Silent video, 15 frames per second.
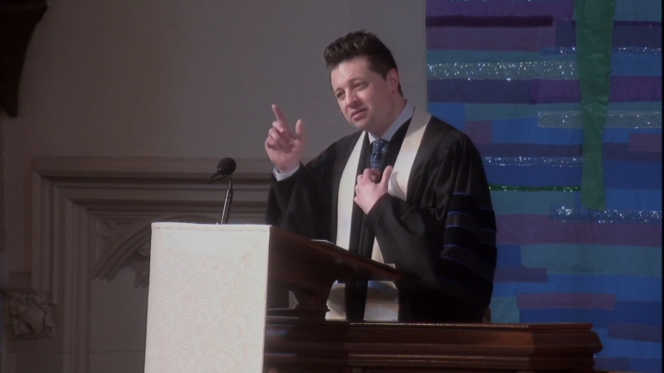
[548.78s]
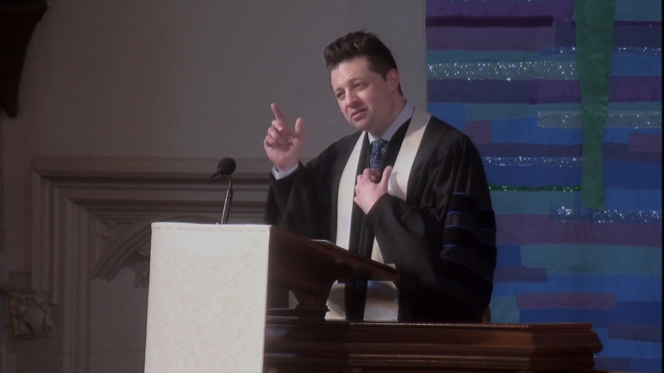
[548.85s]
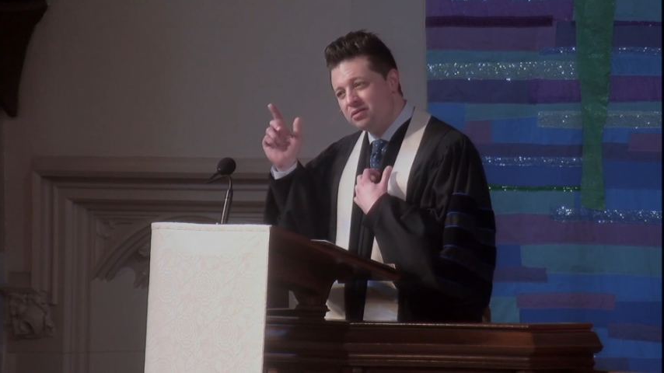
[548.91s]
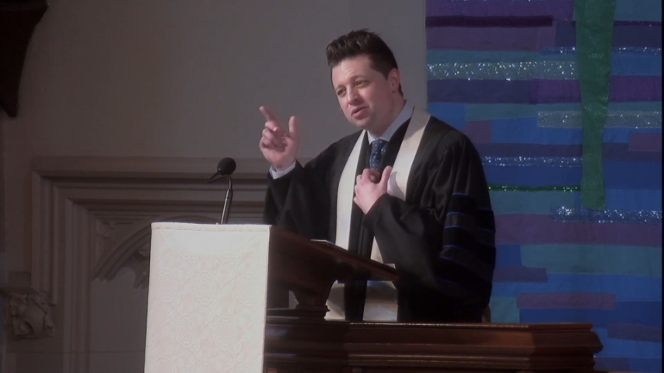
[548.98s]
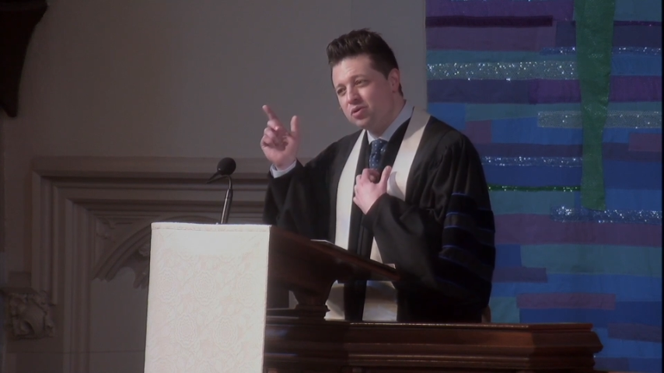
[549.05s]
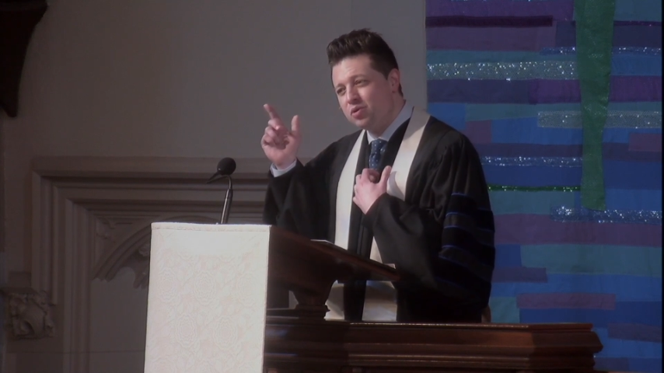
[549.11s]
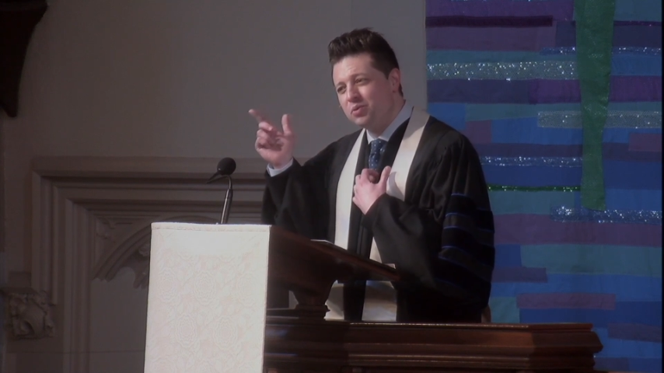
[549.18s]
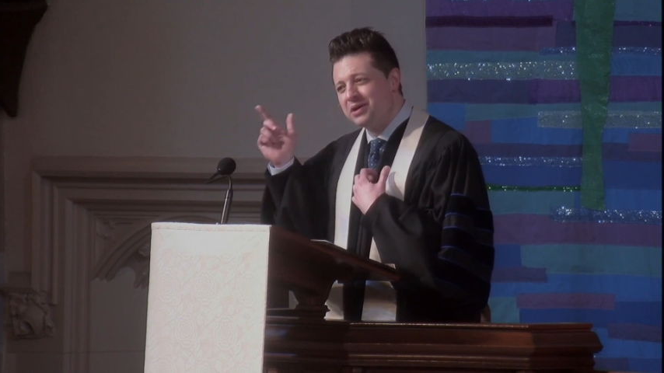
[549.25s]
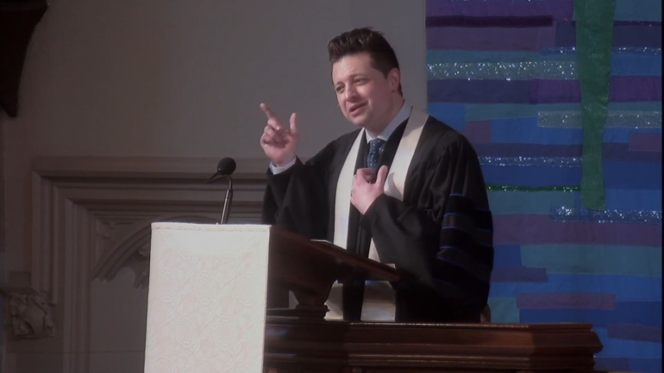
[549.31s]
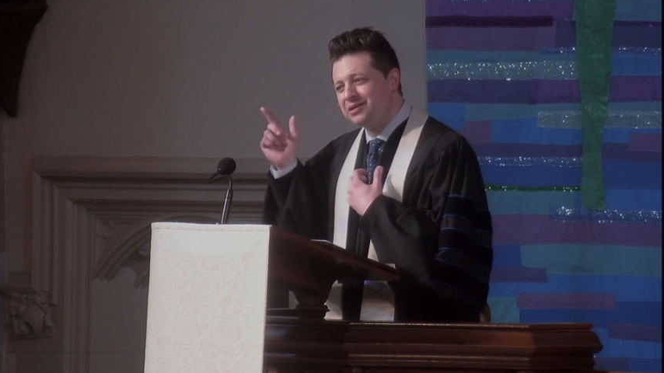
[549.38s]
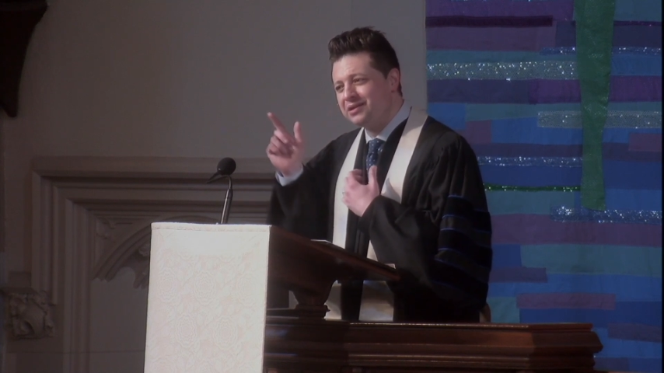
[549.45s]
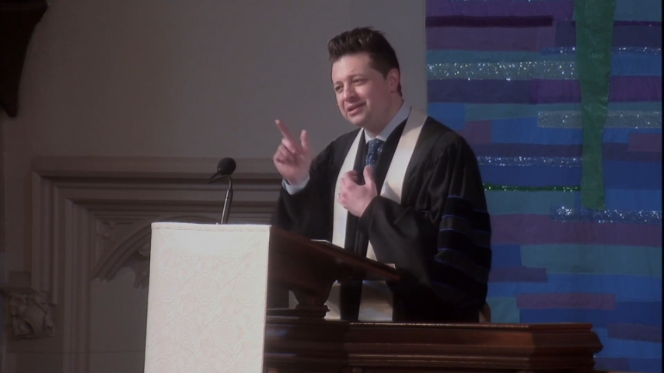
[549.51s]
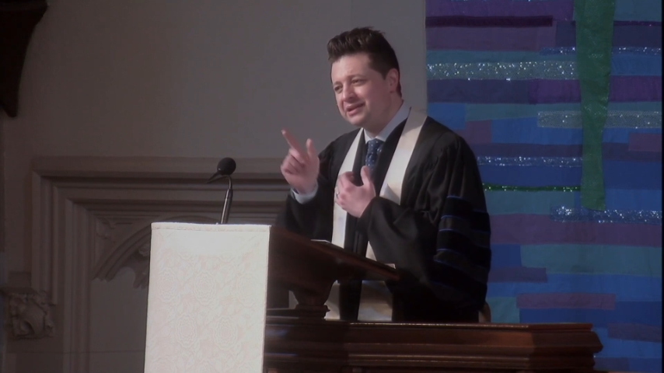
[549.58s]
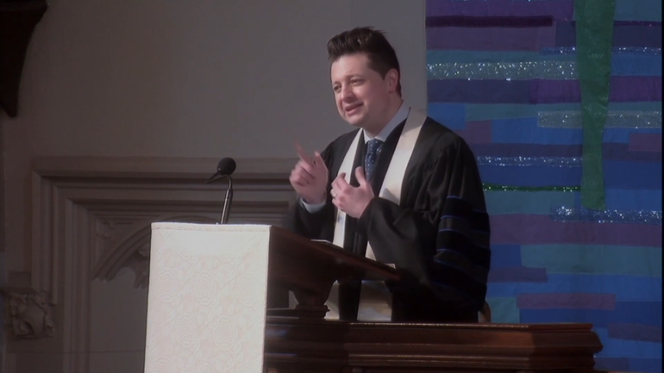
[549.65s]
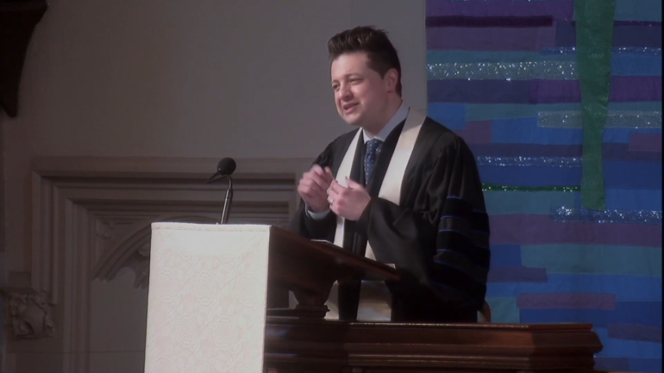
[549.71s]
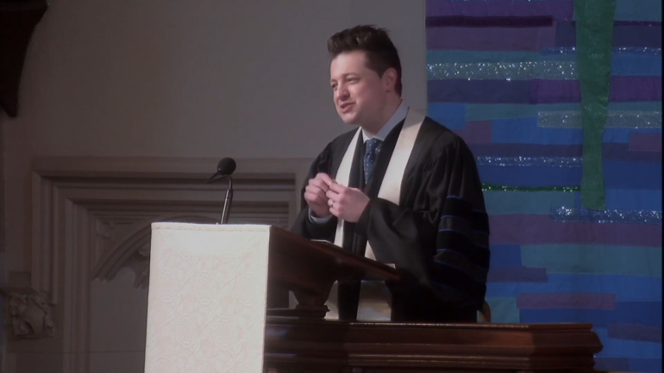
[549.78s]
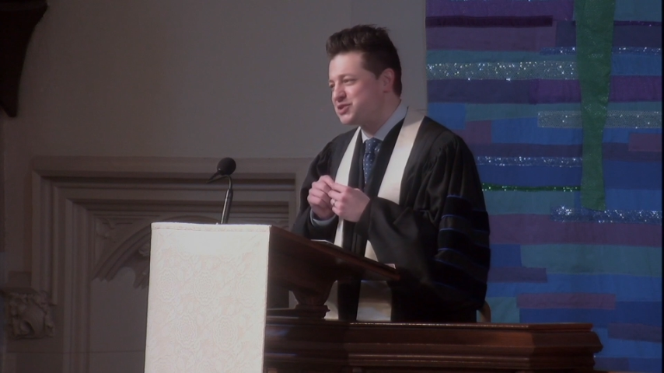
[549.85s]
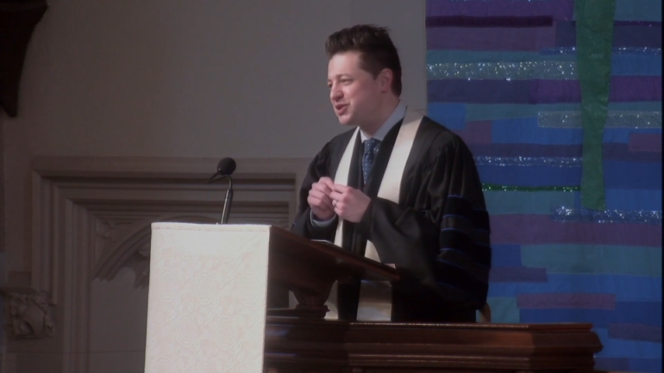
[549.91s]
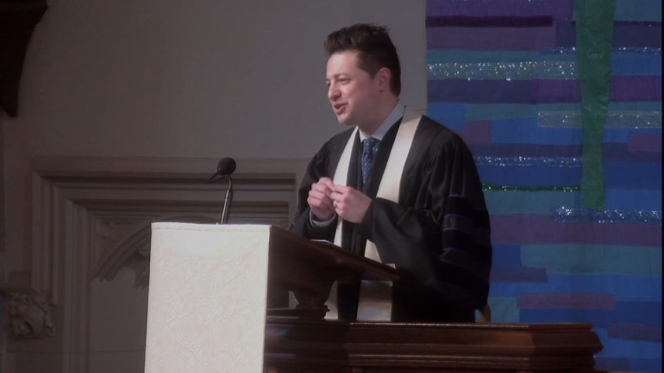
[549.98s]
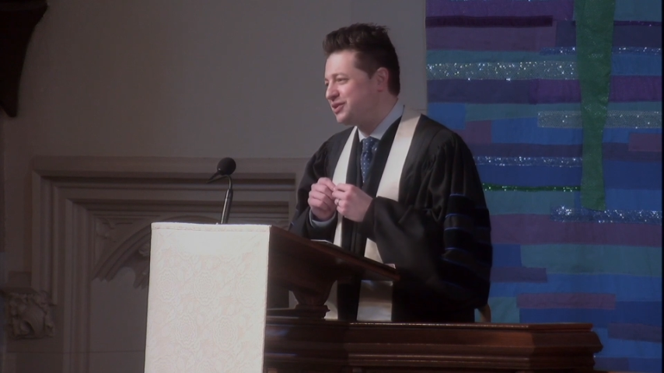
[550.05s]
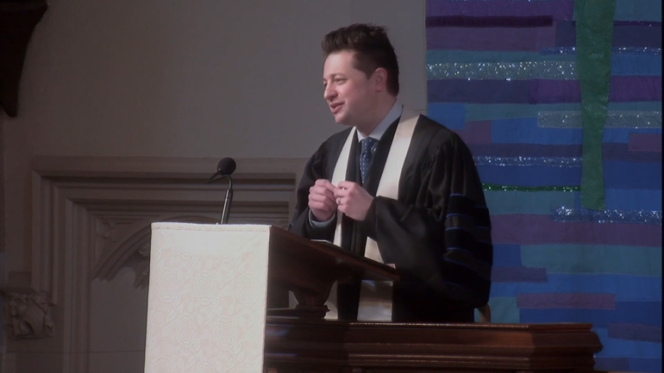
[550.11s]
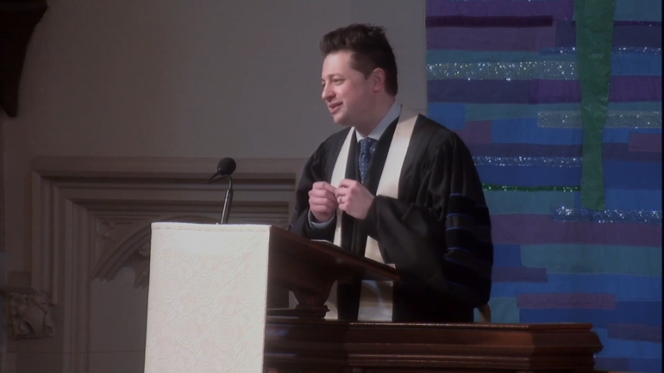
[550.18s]
Who will
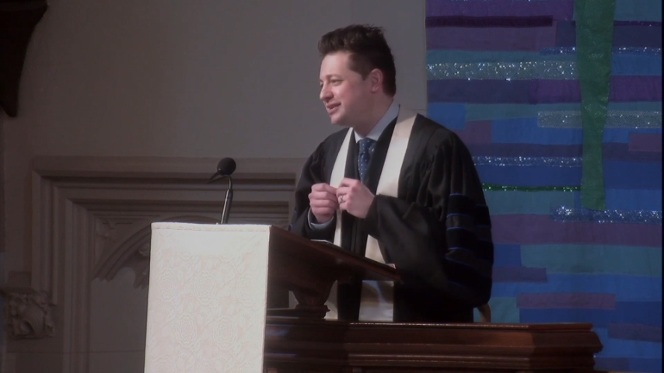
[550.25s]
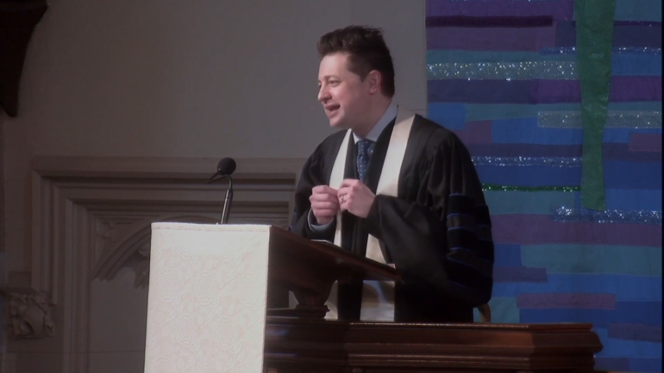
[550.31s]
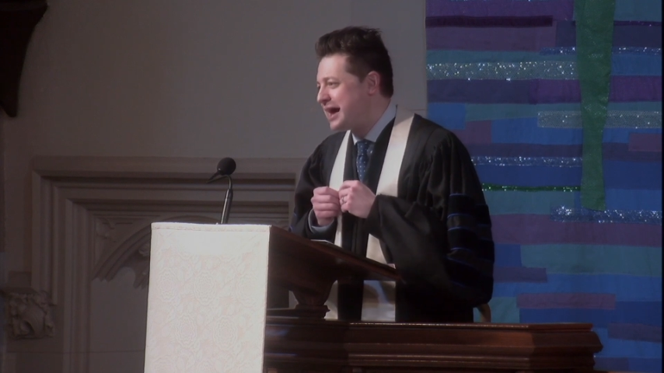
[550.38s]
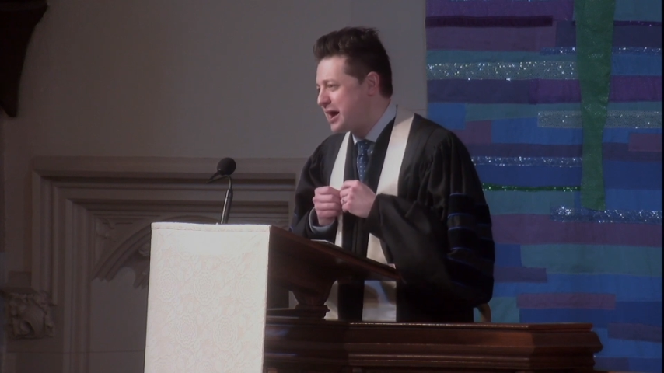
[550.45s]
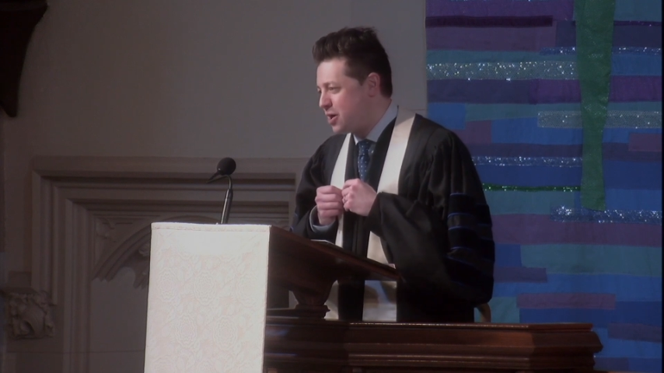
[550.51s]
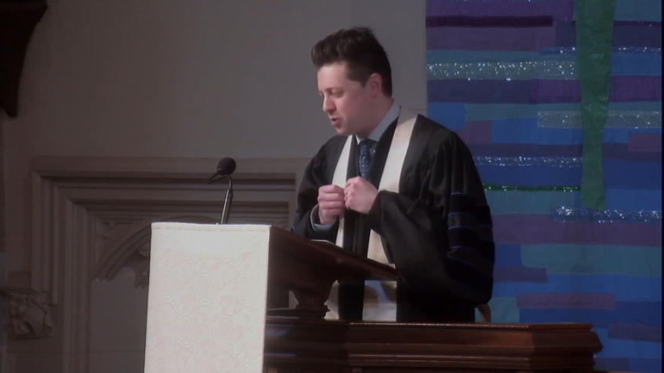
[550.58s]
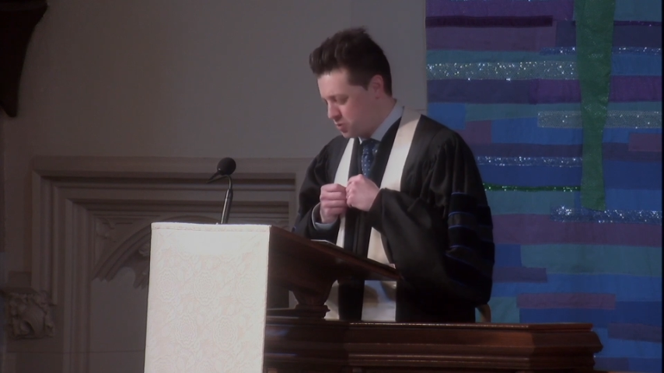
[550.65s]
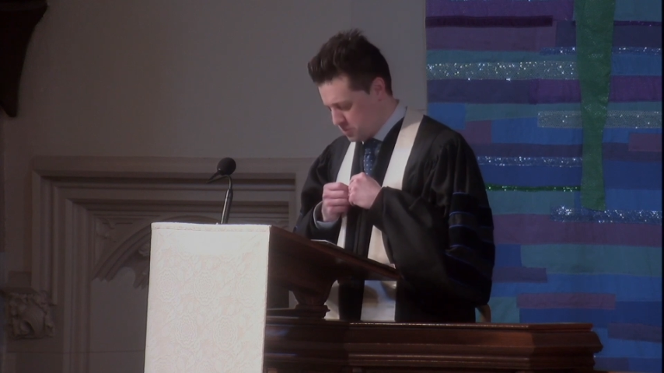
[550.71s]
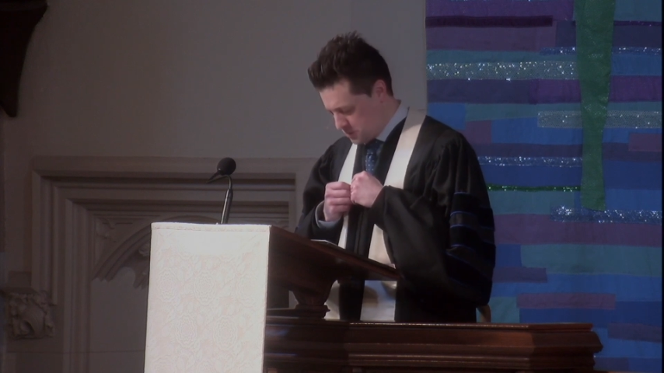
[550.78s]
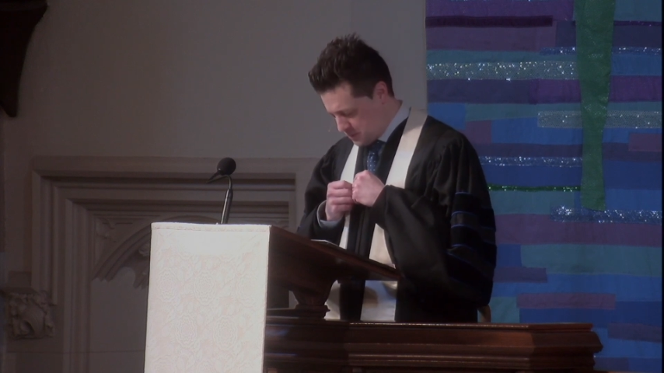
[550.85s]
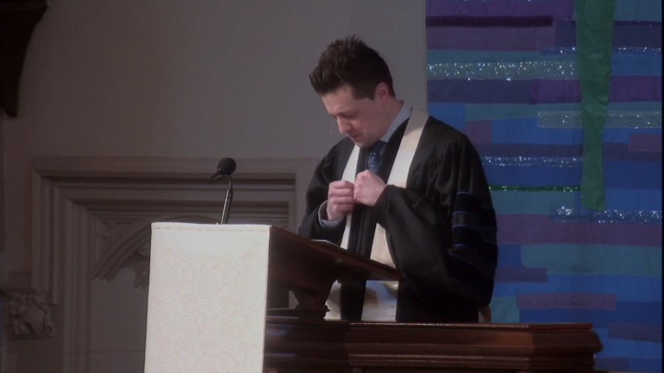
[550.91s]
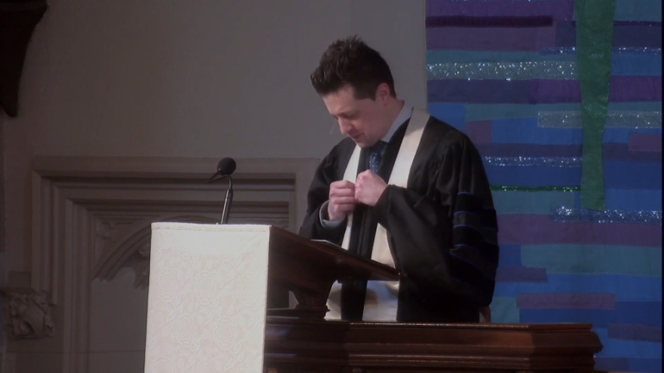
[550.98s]
listen now?